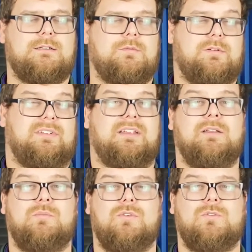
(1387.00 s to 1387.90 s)

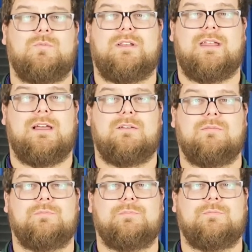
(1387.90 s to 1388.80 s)
preventing boredom went
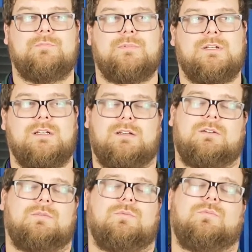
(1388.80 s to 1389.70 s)
down
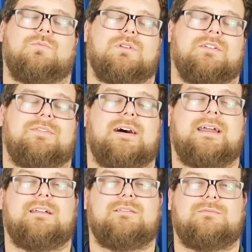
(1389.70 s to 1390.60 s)
with a
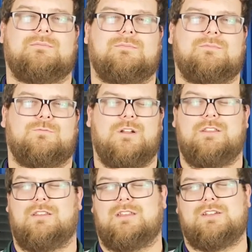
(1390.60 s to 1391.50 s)
fight
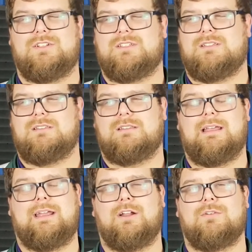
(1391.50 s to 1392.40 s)
rather than just
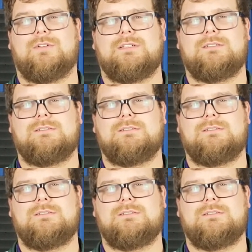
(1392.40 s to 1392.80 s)
laying over.